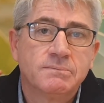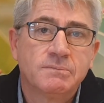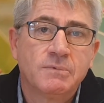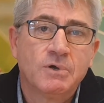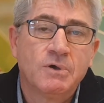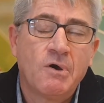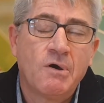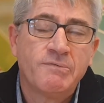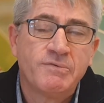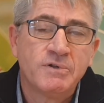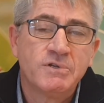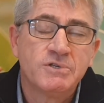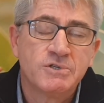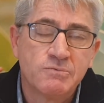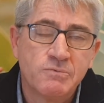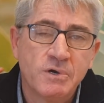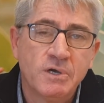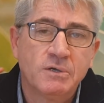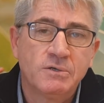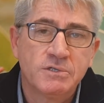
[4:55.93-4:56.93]
offered as
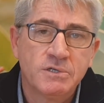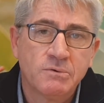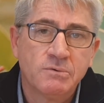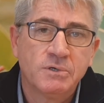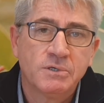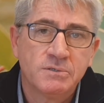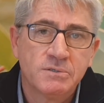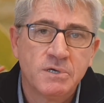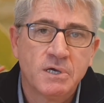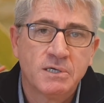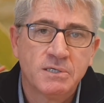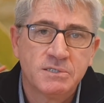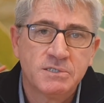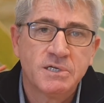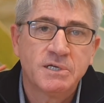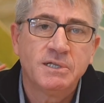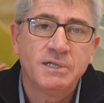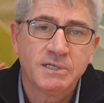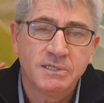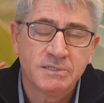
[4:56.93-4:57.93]
well, so
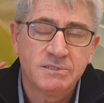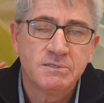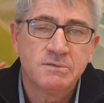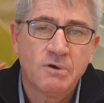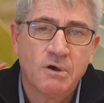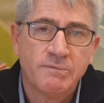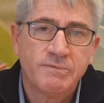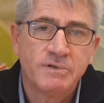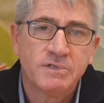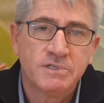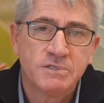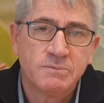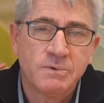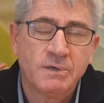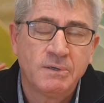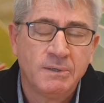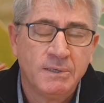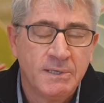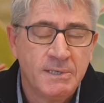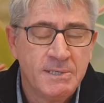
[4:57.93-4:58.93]
seedlings offered as
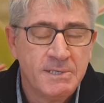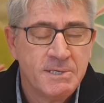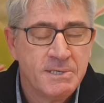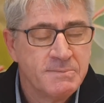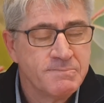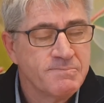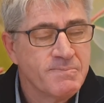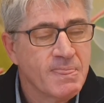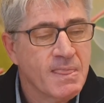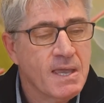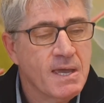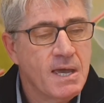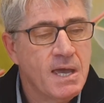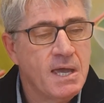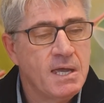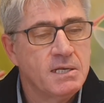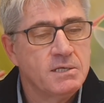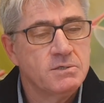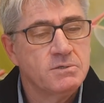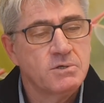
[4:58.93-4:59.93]
well,
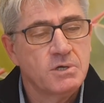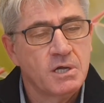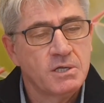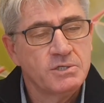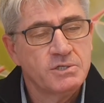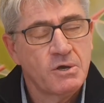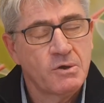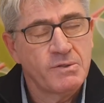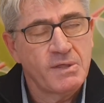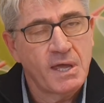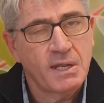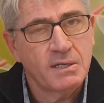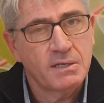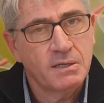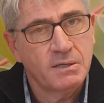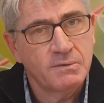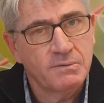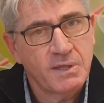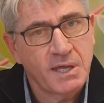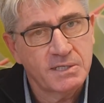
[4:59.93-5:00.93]
and so
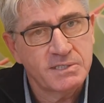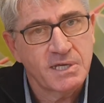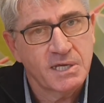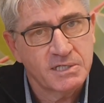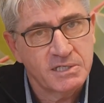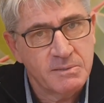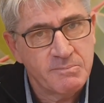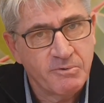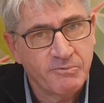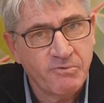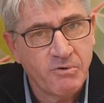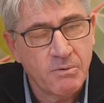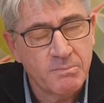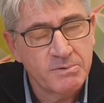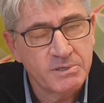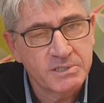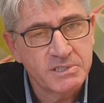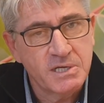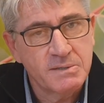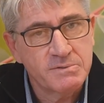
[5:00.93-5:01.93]
that's actually performed
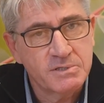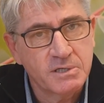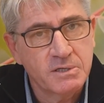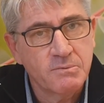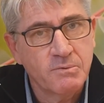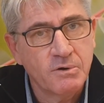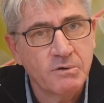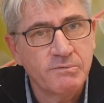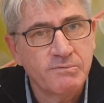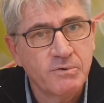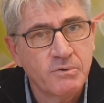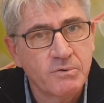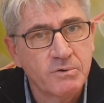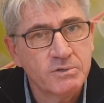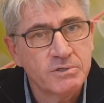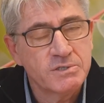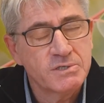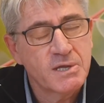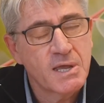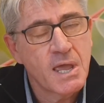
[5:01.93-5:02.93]
exceptionally well for
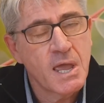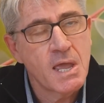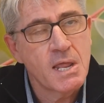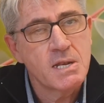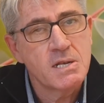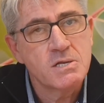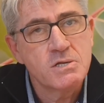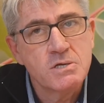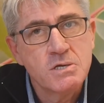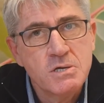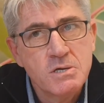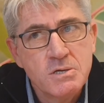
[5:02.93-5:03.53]
us. And